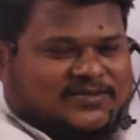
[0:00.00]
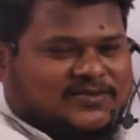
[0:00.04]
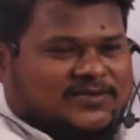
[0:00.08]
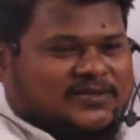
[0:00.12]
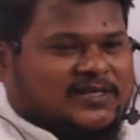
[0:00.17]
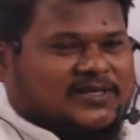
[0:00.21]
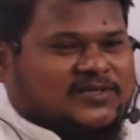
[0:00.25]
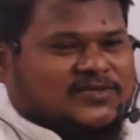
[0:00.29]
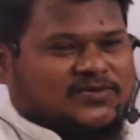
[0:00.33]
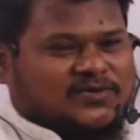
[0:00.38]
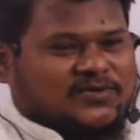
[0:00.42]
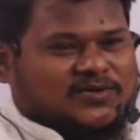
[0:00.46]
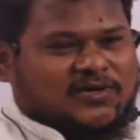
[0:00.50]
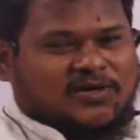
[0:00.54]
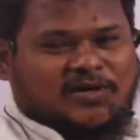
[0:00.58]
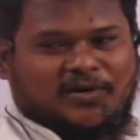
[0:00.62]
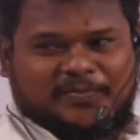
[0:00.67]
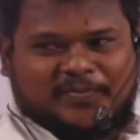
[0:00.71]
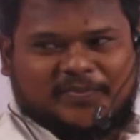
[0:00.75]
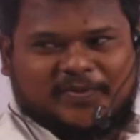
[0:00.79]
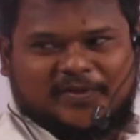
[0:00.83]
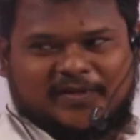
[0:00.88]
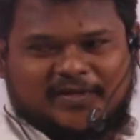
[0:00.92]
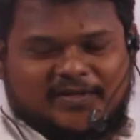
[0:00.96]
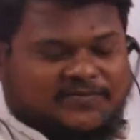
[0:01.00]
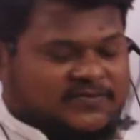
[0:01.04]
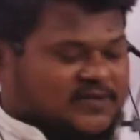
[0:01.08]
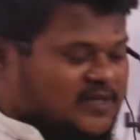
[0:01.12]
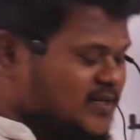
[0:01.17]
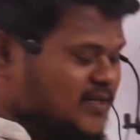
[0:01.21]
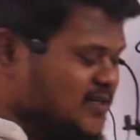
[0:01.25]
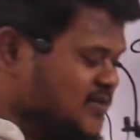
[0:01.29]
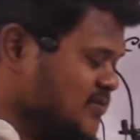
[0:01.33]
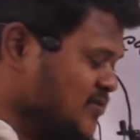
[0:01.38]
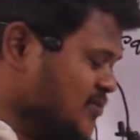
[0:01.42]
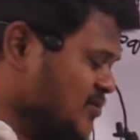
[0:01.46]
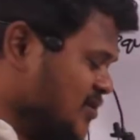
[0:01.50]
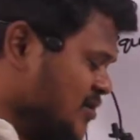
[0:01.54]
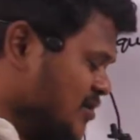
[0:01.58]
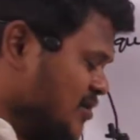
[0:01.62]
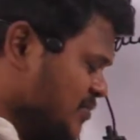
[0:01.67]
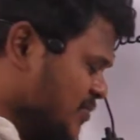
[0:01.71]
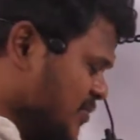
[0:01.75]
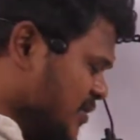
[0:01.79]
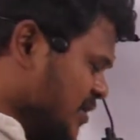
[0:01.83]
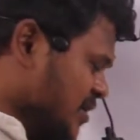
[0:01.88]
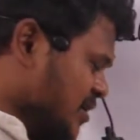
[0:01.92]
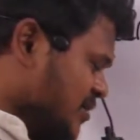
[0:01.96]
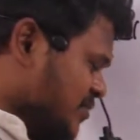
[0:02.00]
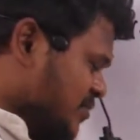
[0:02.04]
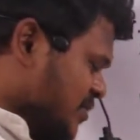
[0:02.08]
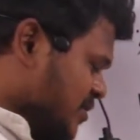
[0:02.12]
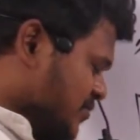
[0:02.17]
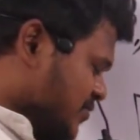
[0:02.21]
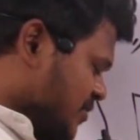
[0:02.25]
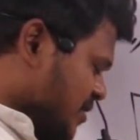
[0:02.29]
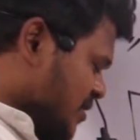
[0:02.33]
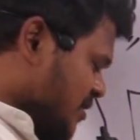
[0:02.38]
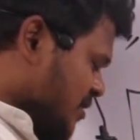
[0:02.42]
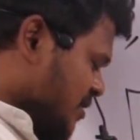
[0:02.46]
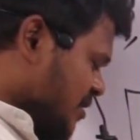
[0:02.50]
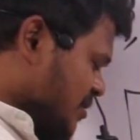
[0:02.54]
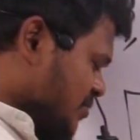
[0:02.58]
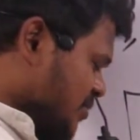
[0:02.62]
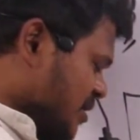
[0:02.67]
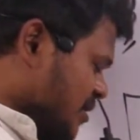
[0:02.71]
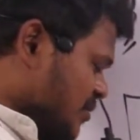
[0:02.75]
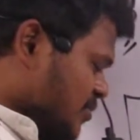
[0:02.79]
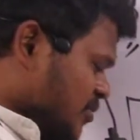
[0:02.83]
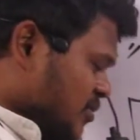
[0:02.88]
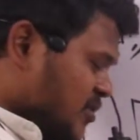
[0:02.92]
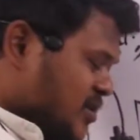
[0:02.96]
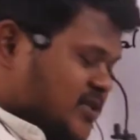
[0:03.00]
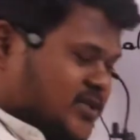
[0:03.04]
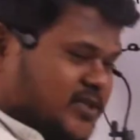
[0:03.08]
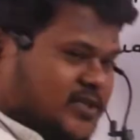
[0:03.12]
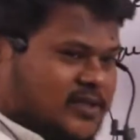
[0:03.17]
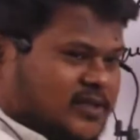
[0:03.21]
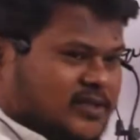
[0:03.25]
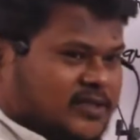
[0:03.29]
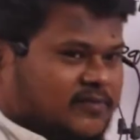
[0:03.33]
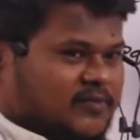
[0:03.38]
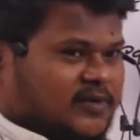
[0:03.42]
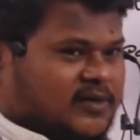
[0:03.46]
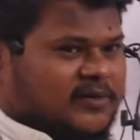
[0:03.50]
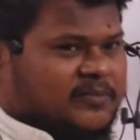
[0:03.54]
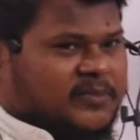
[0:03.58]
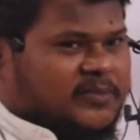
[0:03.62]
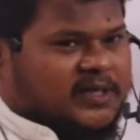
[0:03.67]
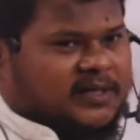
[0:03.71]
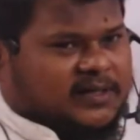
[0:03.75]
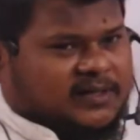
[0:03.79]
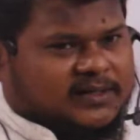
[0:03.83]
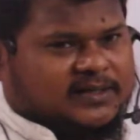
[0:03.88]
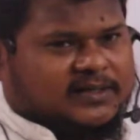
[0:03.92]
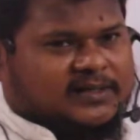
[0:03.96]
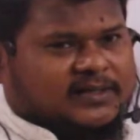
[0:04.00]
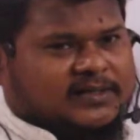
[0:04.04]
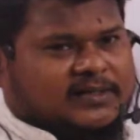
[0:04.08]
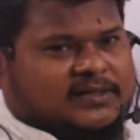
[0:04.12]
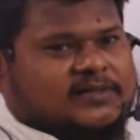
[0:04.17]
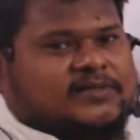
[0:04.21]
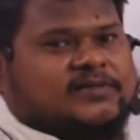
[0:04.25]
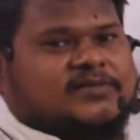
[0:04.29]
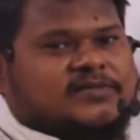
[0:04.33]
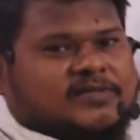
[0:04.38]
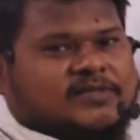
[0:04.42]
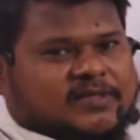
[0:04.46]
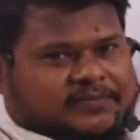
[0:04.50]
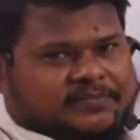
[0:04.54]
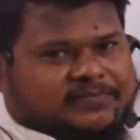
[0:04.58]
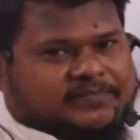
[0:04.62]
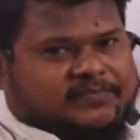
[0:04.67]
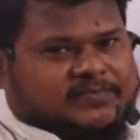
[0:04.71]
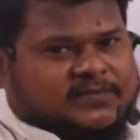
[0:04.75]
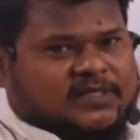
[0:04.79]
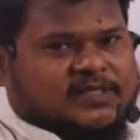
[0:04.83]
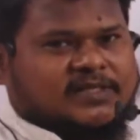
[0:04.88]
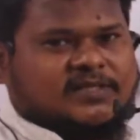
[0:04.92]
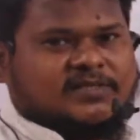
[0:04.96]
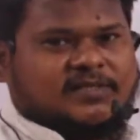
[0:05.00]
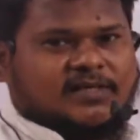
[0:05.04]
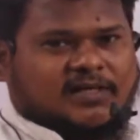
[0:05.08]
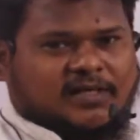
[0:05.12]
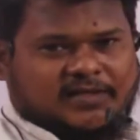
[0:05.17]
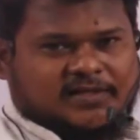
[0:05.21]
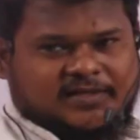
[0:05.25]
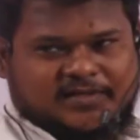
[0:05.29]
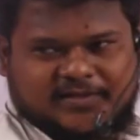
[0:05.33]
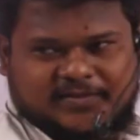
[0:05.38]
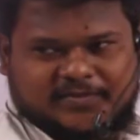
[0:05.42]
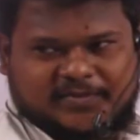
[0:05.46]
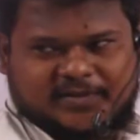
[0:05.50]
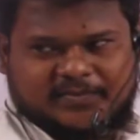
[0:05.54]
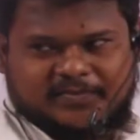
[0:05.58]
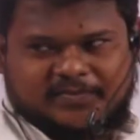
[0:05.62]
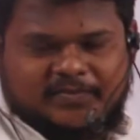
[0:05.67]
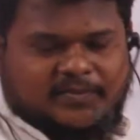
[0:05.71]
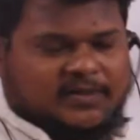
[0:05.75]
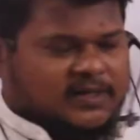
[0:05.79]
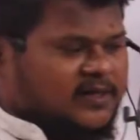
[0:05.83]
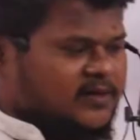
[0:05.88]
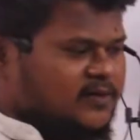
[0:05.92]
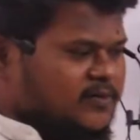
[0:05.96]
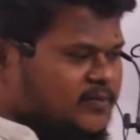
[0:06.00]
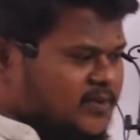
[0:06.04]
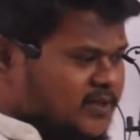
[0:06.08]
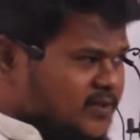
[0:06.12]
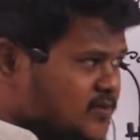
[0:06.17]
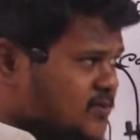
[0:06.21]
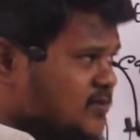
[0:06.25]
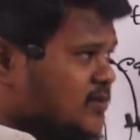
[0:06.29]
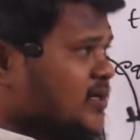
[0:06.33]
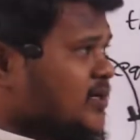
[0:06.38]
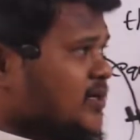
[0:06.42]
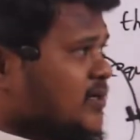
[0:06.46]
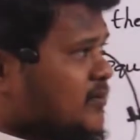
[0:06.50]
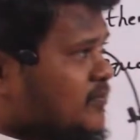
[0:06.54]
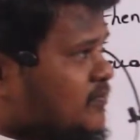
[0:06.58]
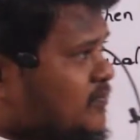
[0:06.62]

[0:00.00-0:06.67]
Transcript: So there is no drop. If there is no drop, EMF and terminal potential, they will remain same. That is the concept. Clear now? So right now.